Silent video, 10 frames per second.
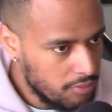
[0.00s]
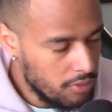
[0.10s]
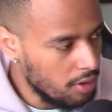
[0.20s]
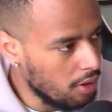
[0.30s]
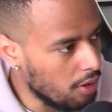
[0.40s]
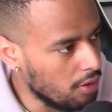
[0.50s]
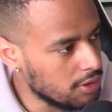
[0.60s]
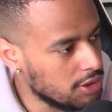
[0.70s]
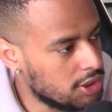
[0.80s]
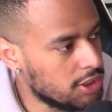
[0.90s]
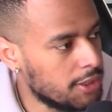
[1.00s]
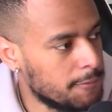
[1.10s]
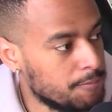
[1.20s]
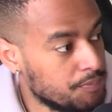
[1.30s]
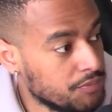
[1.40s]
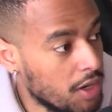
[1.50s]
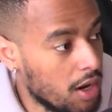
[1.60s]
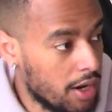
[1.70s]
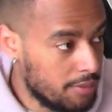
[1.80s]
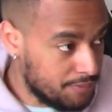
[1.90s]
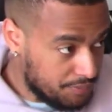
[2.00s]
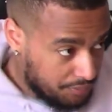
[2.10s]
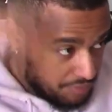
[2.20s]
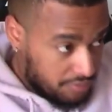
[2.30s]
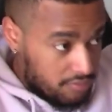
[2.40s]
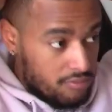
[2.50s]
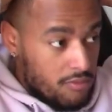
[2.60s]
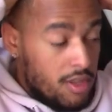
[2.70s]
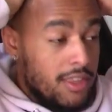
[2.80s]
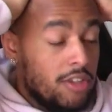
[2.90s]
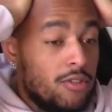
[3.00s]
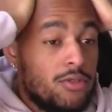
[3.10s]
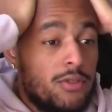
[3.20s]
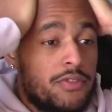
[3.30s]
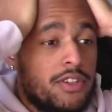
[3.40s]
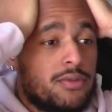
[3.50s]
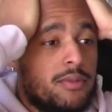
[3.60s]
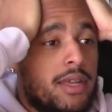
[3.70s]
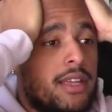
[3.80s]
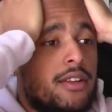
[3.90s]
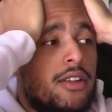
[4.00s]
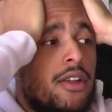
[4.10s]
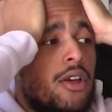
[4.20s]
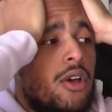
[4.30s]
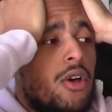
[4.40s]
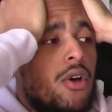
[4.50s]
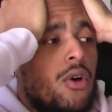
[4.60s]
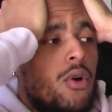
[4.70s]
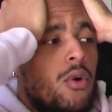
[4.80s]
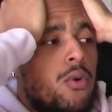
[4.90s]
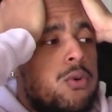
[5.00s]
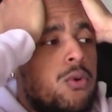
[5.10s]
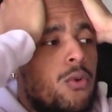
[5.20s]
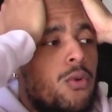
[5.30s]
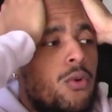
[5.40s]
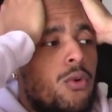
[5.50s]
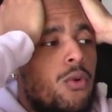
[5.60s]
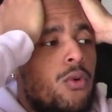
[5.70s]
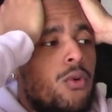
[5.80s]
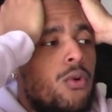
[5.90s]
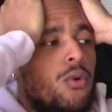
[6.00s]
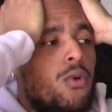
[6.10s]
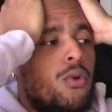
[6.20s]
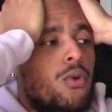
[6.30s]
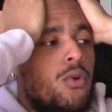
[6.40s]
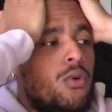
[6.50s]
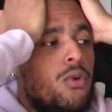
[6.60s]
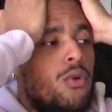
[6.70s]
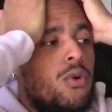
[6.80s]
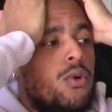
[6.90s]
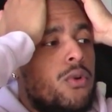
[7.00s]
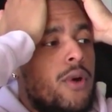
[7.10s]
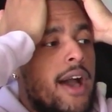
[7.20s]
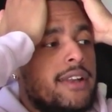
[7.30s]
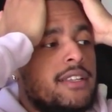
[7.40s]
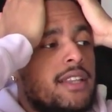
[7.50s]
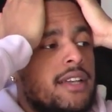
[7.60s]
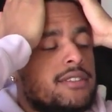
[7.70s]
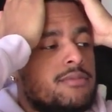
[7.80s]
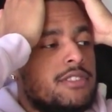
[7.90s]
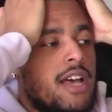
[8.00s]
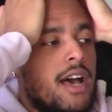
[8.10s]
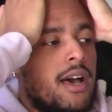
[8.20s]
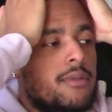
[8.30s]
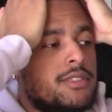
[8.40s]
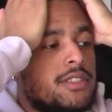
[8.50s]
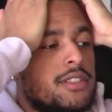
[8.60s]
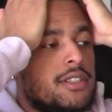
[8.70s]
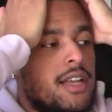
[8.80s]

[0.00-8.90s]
Holy shit. Alright. That's gonna do it for this one, man. Ooh. I need like some time to